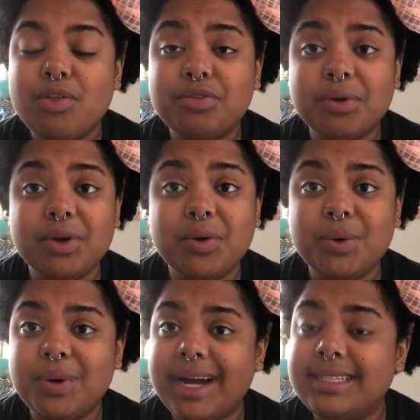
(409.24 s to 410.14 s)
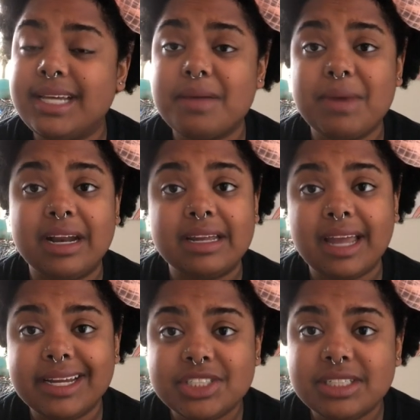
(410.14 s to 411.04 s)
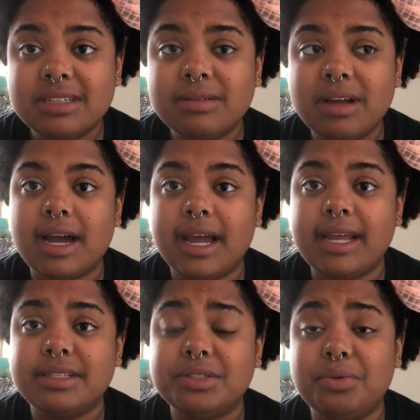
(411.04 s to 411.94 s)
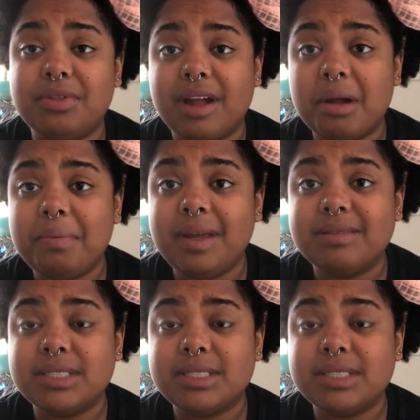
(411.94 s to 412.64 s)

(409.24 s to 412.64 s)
through, I take medication, I do therapy.